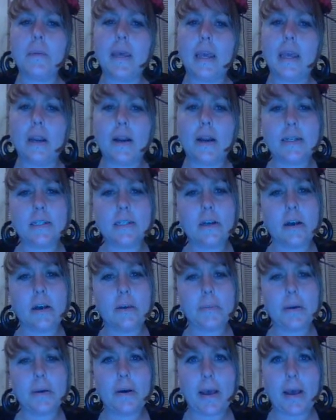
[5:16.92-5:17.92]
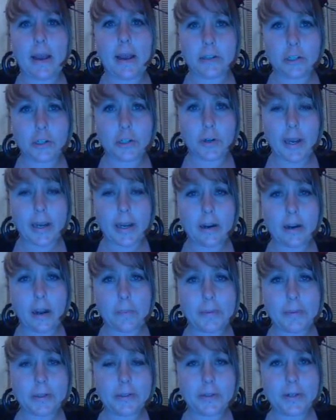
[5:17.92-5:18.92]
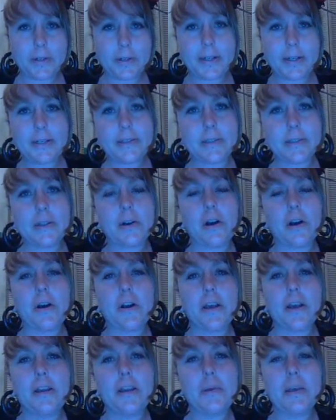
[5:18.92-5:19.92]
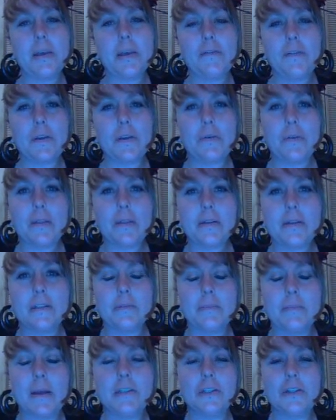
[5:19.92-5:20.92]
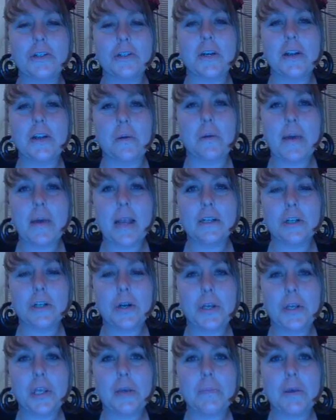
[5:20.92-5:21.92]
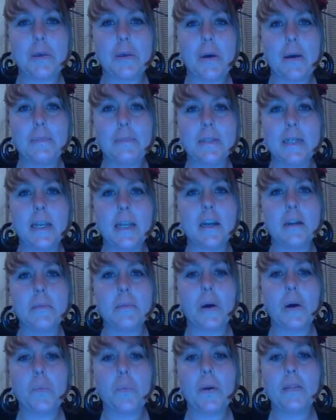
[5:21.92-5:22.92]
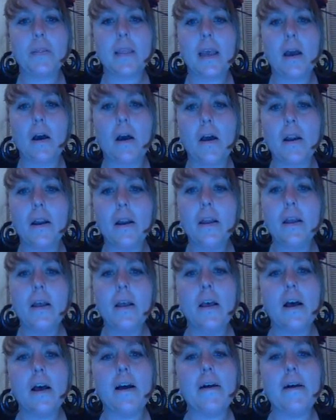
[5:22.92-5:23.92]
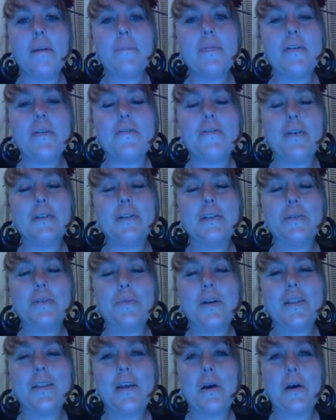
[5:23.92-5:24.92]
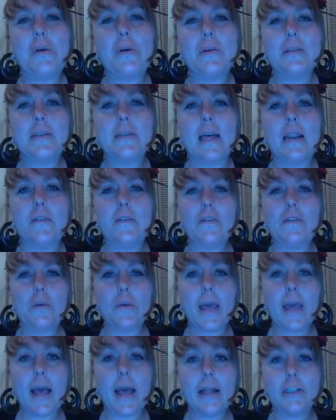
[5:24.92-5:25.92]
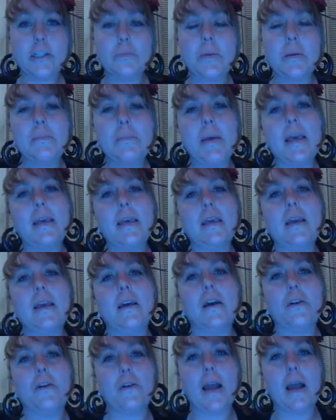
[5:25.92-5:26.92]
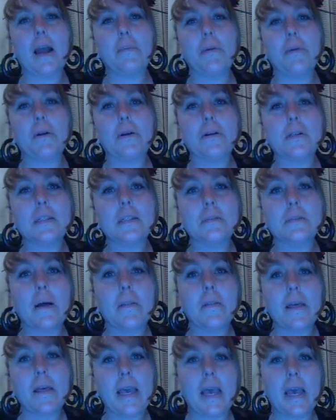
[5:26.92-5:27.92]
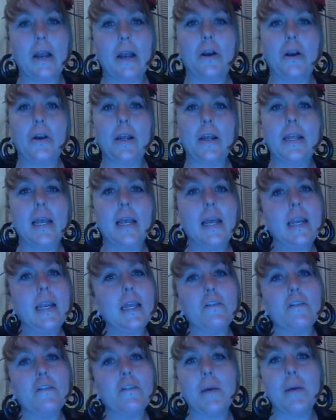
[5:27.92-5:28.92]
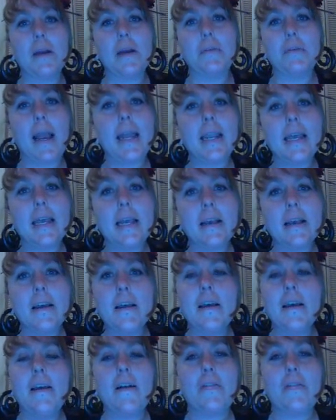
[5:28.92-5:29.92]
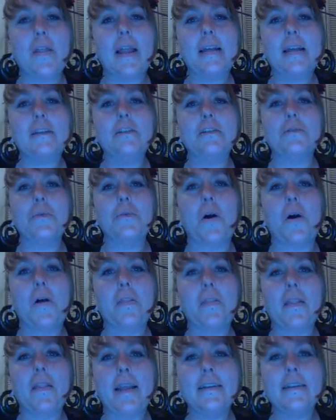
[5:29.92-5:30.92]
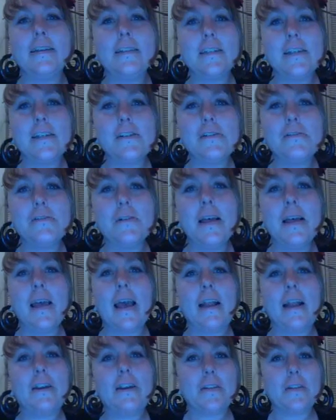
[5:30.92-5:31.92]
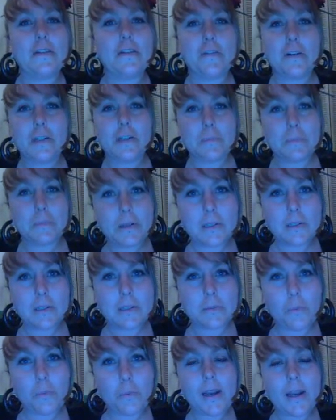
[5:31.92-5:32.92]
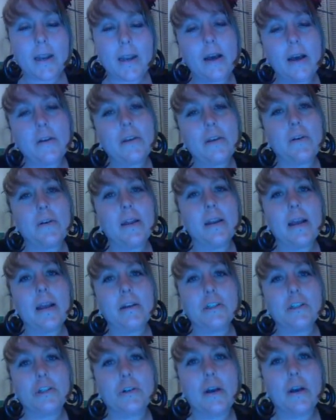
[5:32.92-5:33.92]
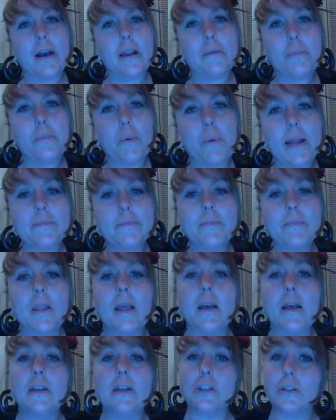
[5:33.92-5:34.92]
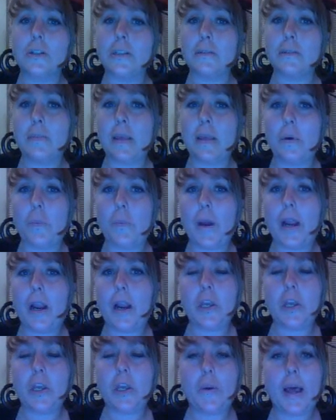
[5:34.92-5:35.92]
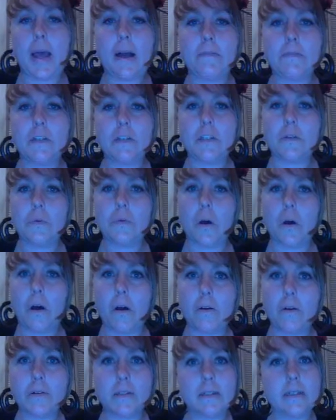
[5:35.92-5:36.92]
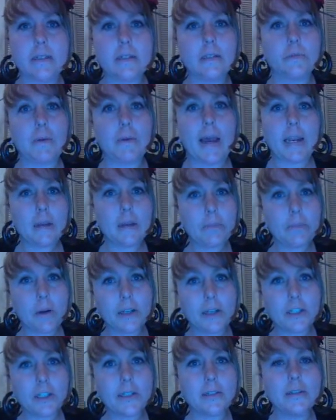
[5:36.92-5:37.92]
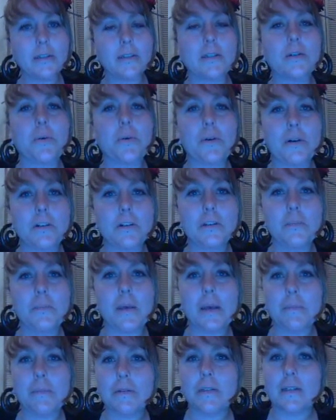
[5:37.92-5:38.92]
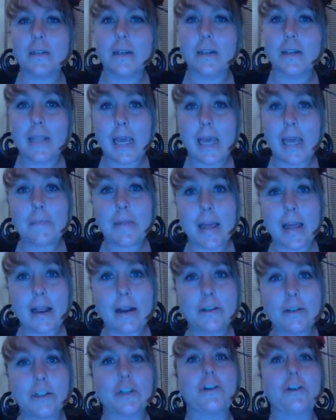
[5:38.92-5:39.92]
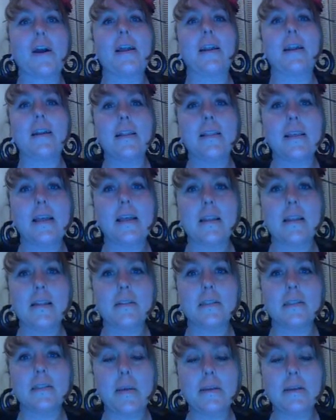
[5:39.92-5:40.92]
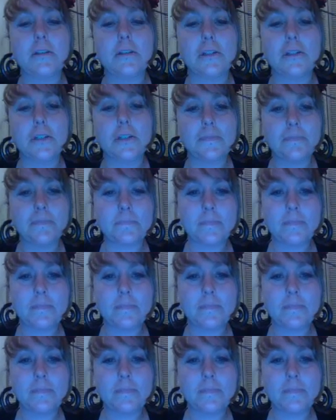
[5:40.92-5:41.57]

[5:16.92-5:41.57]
Here I talk about extra credit opportunities. There are going to be a few this semester, and I'll make sure to keep you updated about what they are. The first one, though, is that if you catch me making a grammar or spelling error in any of my writing that I do online to you, and you're the first person to point it out, you get an extra credit point. Just be aware you have to do all 6 writing projects in order to be able to claim that extra credit at the end of the semester.